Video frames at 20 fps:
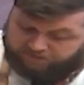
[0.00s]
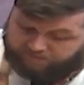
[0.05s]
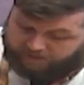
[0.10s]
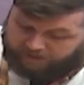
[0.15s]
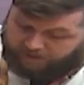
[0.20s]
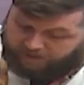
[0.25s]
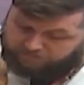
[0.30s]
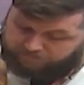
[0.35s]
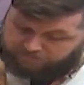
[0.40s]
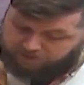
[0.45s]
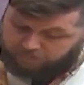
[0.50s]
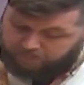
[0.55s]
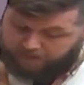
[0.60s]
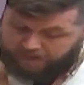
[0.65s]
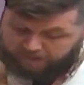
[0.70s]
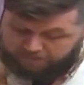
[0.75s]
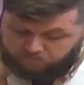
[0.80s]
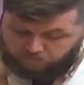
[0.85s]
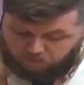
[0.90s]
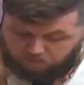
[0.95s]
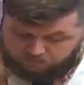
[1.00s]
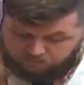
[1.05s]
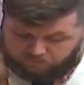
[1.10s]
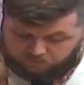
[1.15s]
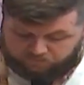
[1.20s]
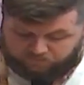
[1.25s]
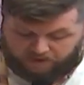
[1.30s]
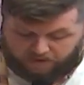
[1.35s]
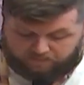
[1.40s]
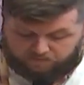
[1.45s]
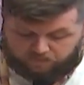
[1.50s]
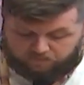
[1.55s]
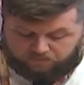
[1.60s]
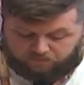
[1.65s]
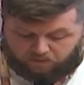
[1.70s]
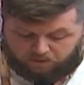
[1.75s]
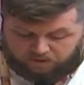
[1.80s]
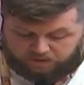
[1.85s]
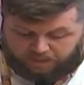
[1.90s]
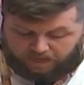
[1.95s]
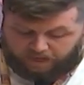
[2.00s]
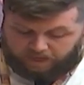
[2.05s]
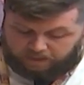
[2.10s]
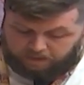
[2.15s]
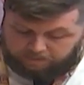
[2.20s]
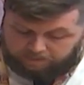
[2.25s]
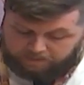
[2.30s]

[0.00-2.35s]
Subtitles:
I fill out feedback forms for 504s,